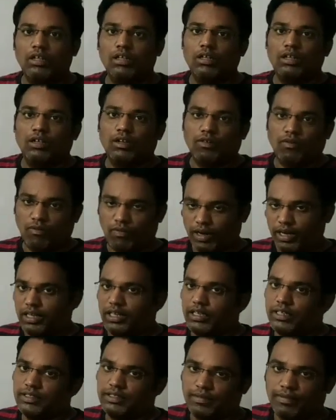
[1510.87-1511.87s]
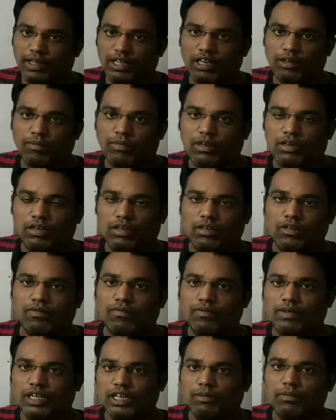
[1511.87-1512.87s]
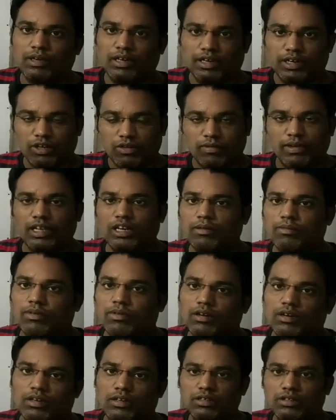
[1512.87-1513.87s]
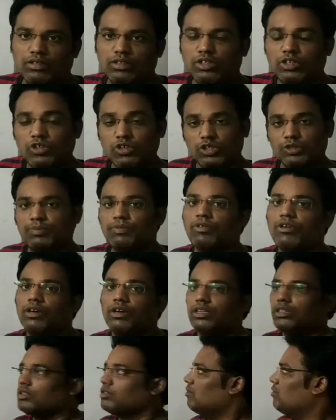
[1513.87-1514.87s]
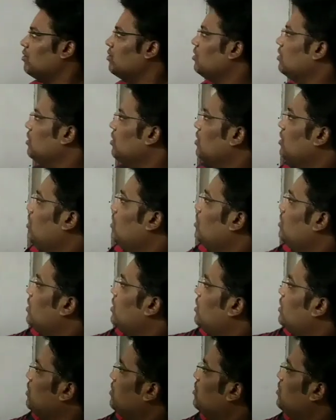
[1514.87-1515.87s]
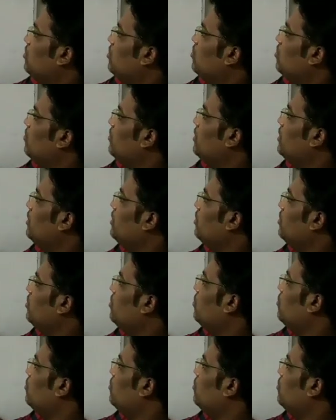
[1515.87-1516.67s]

y is a variable, variable into variable. So you use product rule. That is u into v